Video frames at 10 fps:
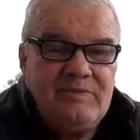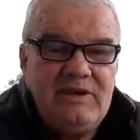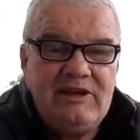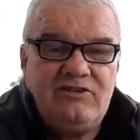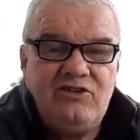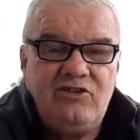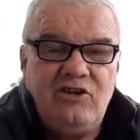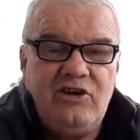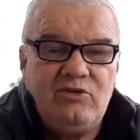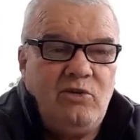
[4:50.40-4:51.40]

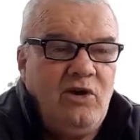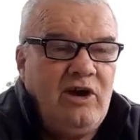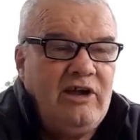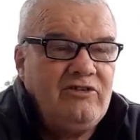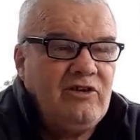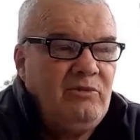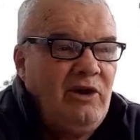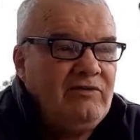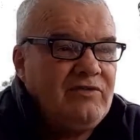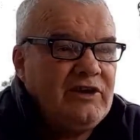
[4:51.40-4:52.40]
Exercise wise, I
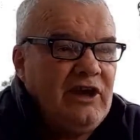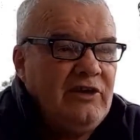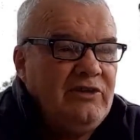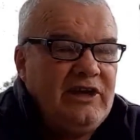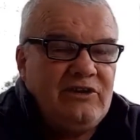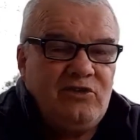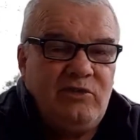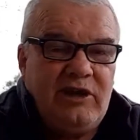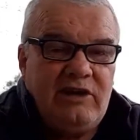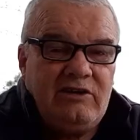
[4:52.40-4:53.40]
might forgo that as
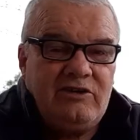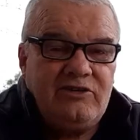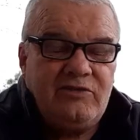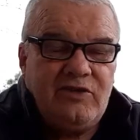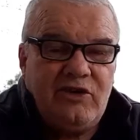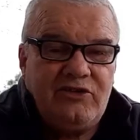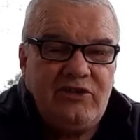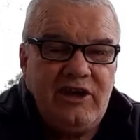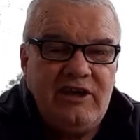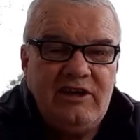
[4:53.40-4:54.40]
well, because I've got
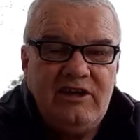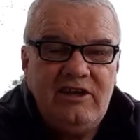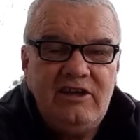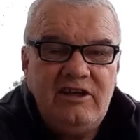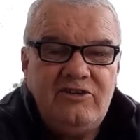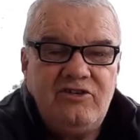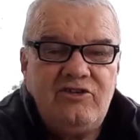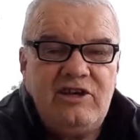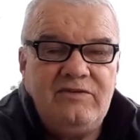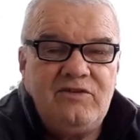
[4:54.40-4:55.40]
to, I
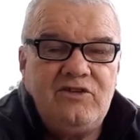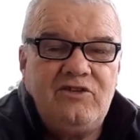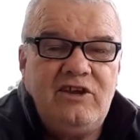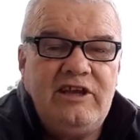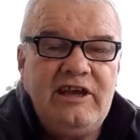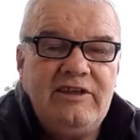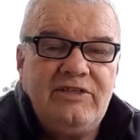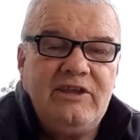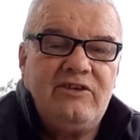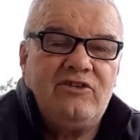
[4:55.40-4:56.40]
just have to see how
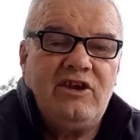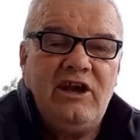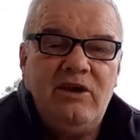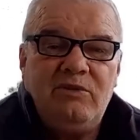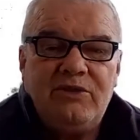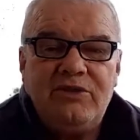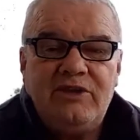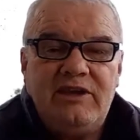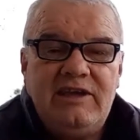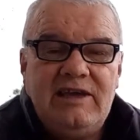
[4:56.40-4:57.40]
things go with
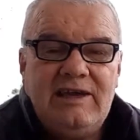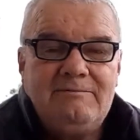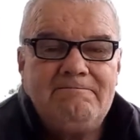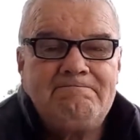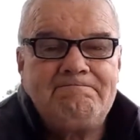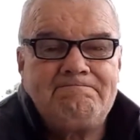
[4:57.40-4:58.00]
the on